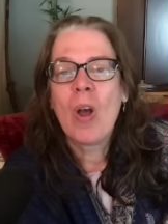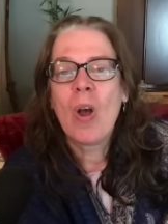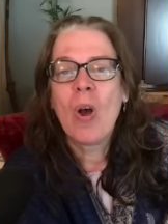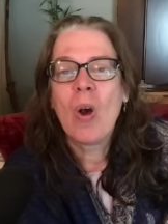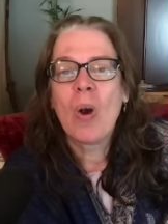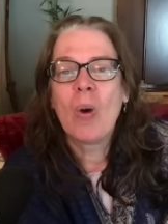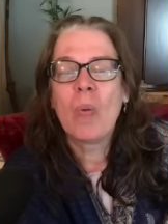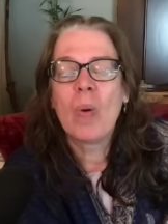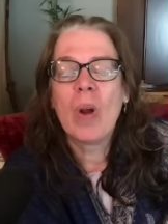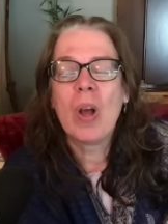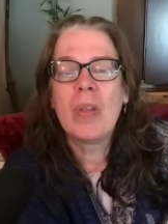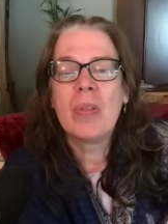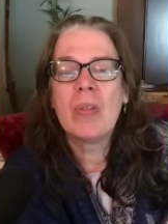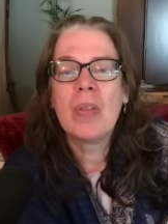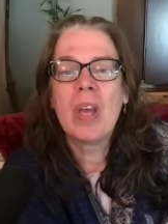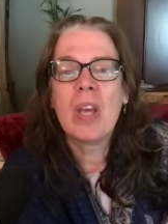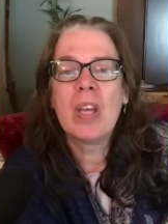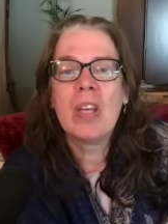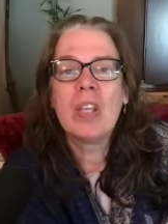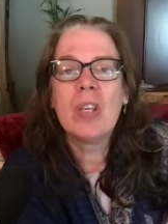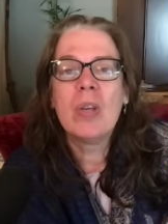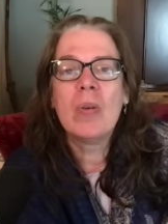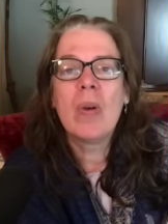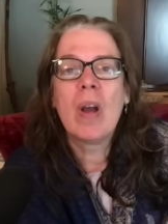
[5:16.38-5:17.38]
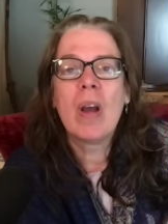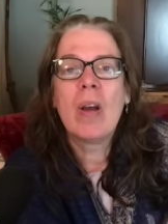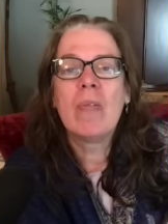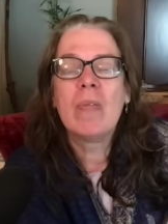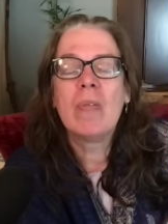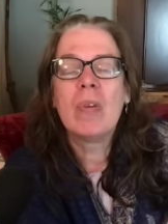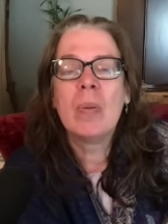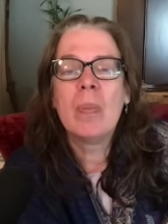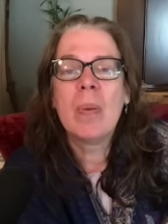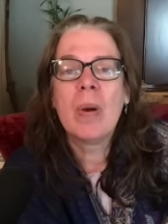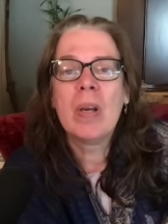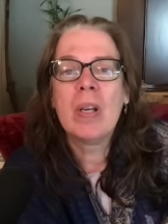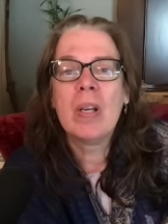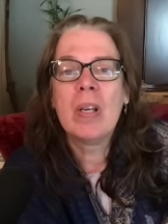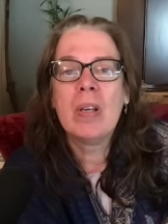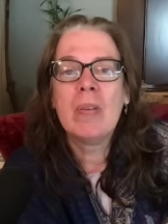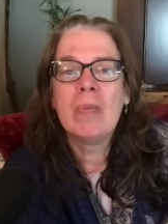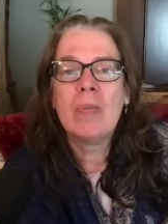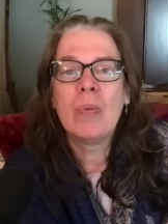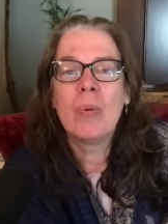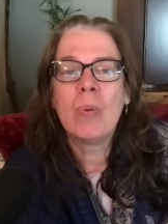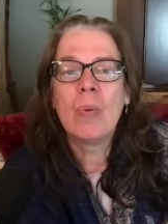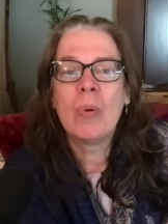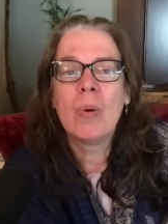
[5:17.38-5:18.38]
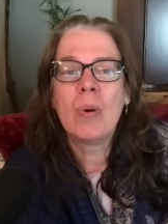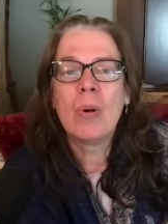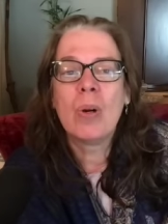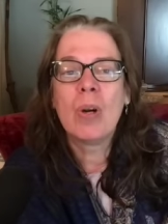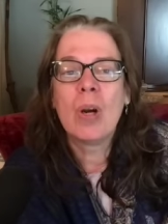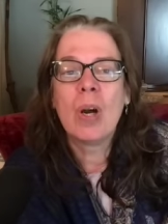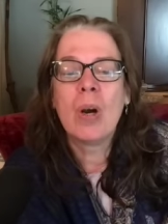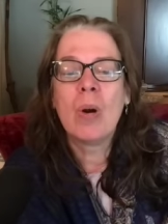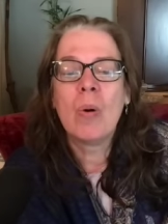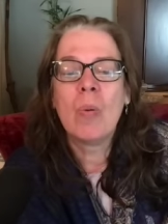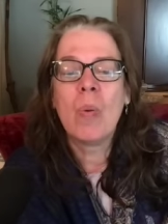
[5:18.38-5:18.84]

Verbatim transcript: All right, thank you everybody for uh,